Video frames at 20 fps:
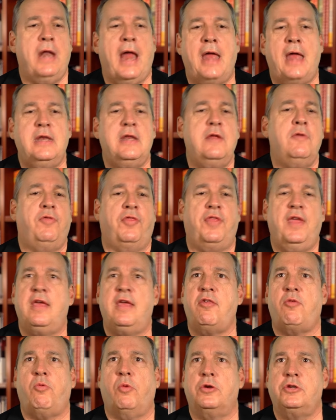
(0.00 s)
I knew
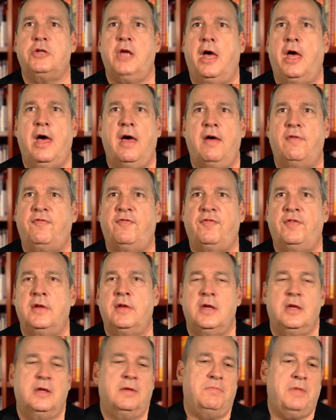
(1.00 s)
things were tough,
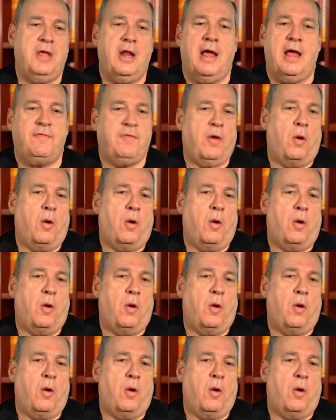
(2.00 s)
I've